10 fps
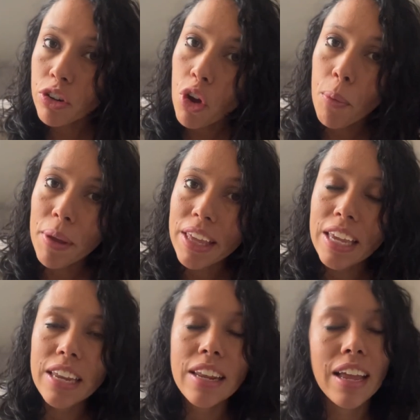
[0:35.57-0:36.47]

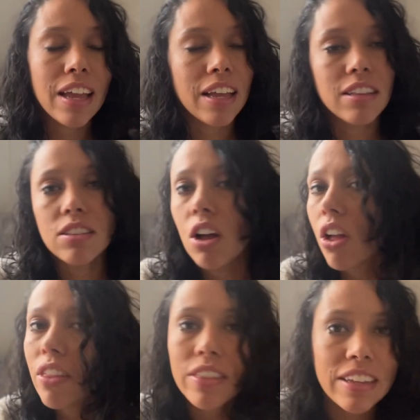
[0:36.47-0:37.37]
homemaking, and all
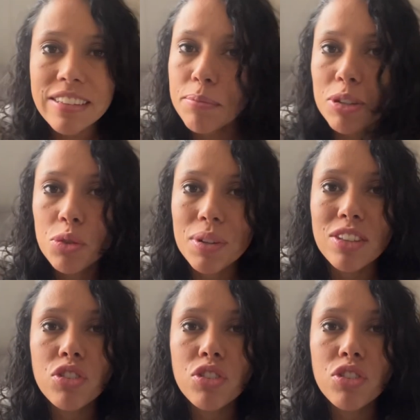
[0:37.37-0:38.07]
the things in between.